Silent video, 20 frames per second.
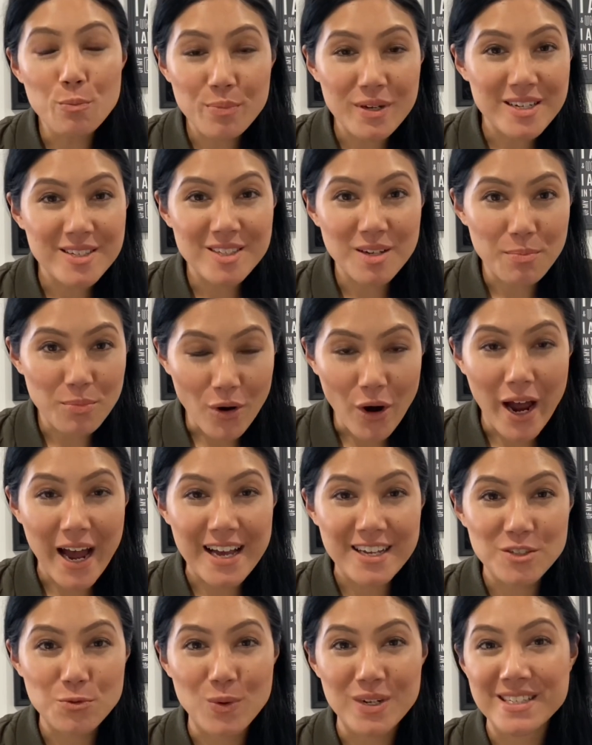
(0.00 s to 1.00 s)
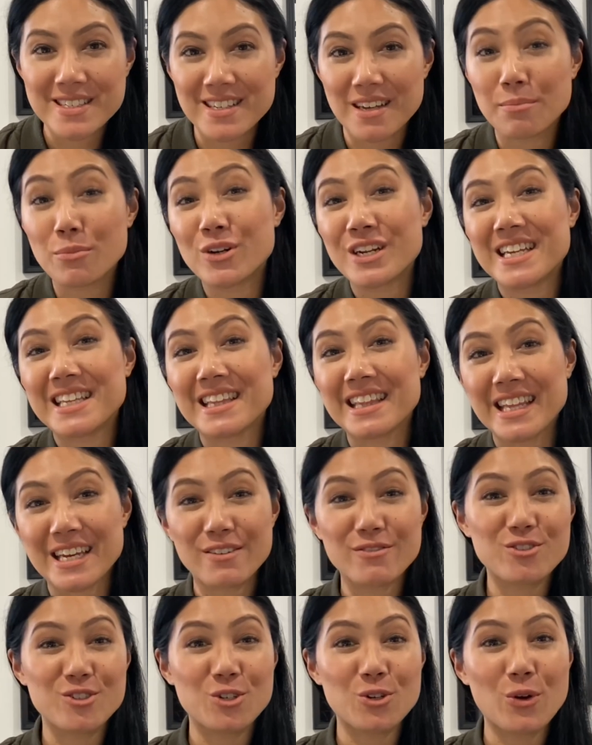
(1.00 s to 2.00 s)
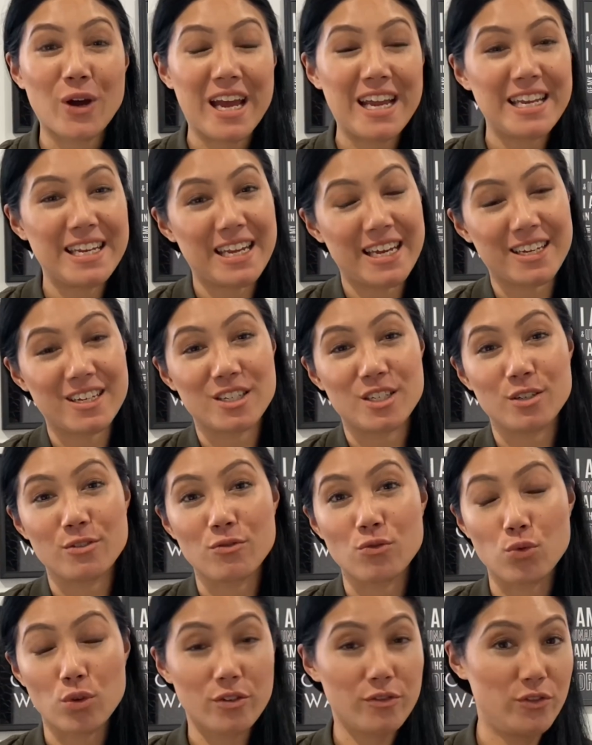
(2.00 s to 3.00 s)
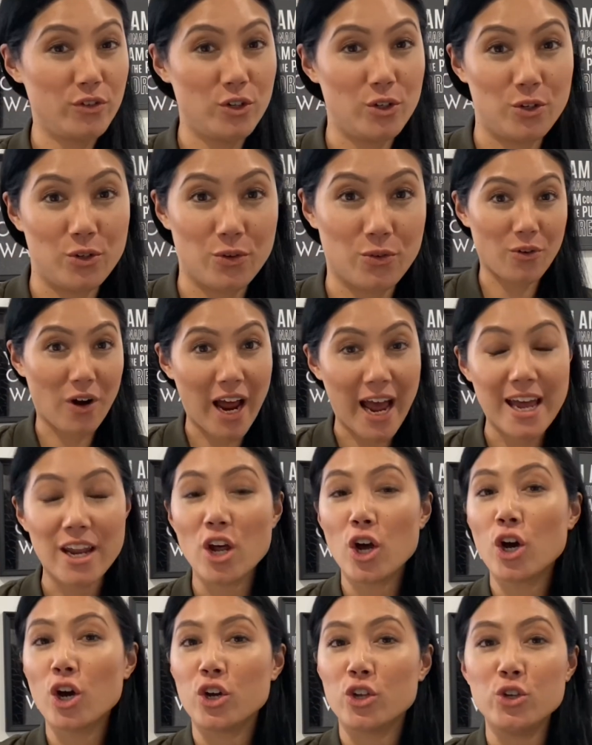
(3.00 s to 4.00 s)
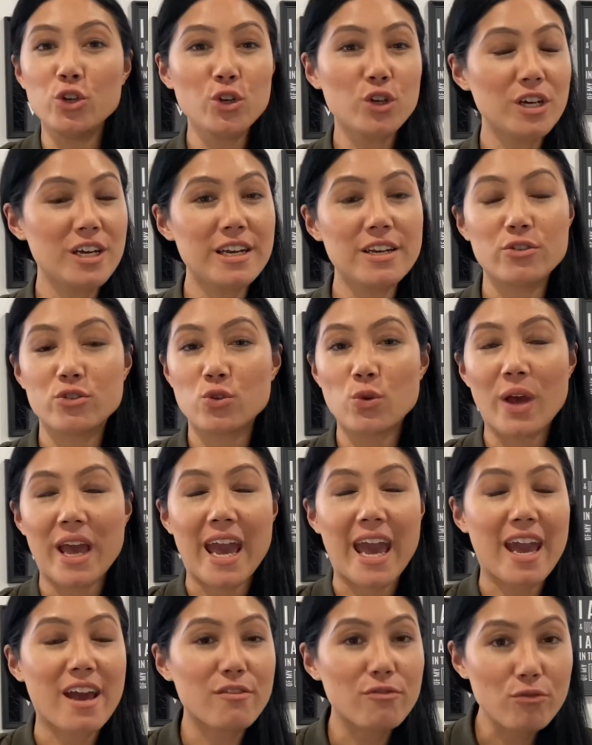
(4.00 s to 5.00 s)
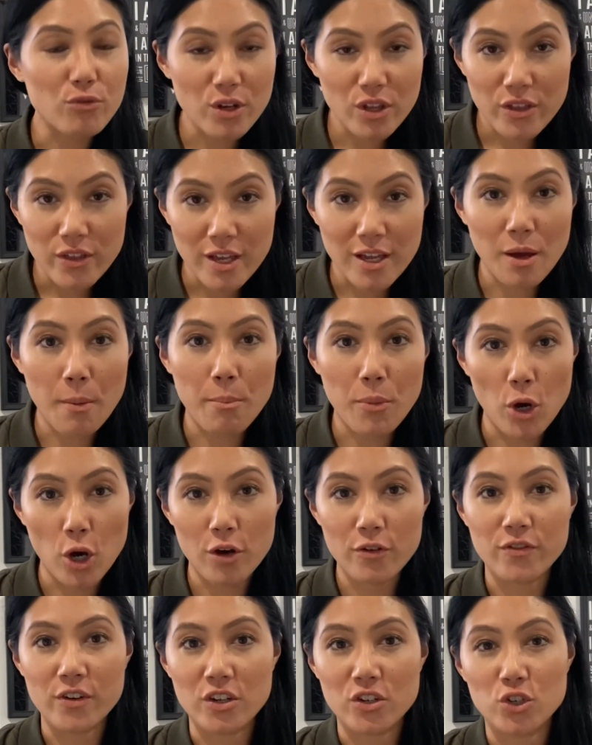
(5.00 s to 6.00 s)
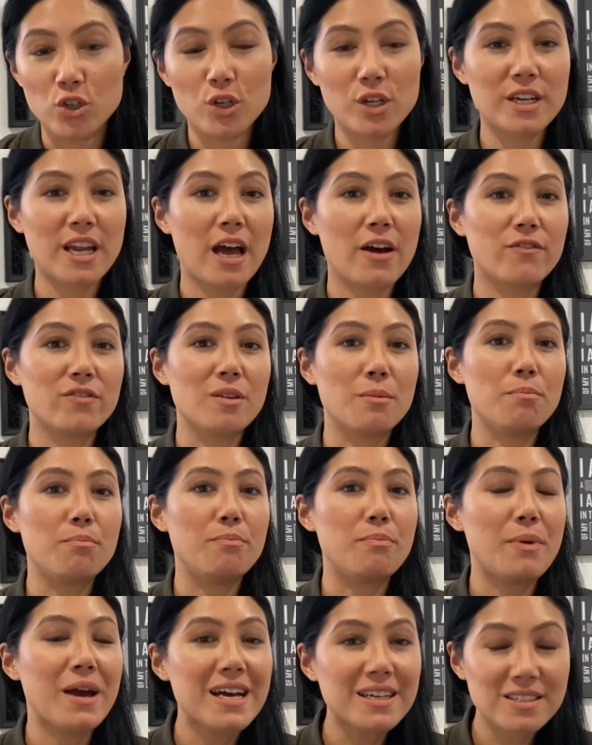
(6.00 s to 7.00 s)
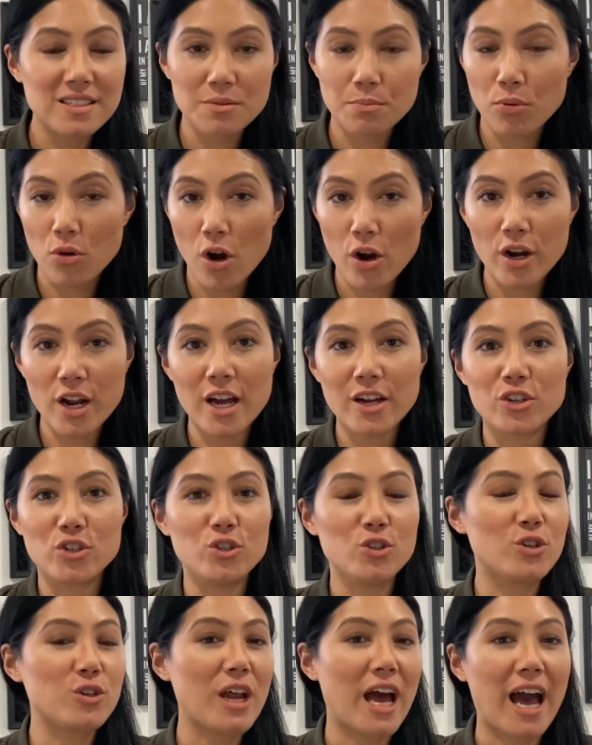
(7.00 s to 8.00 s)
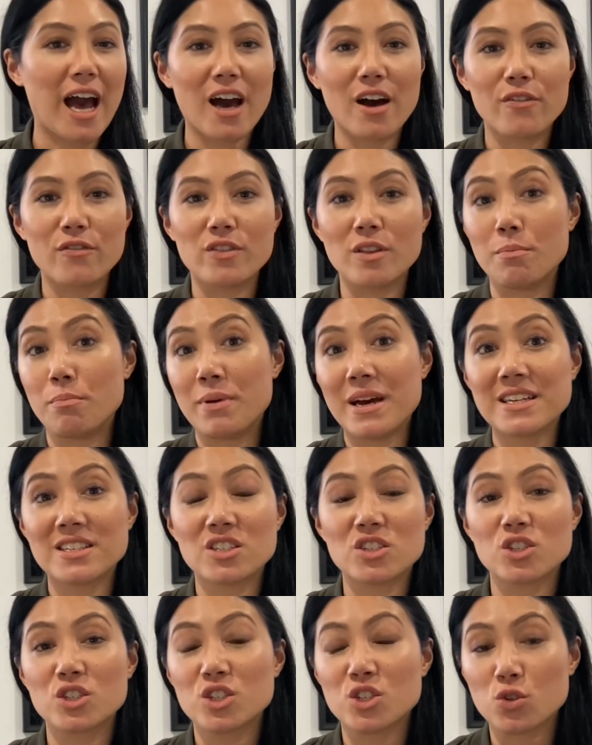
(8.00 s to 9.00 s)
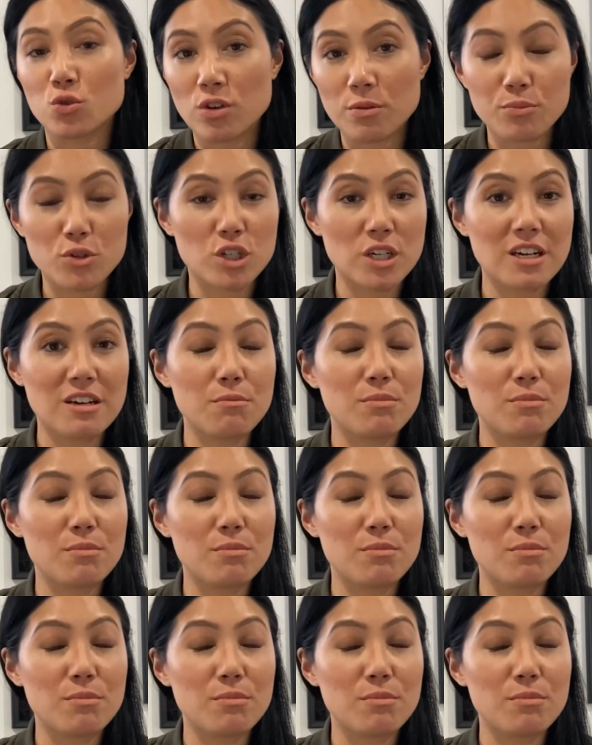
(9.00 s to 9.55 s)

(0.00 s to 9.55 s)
be surprised when somebody leaves you a negative review, right? You can do everything perfect. You can have the best product, you could have the best description,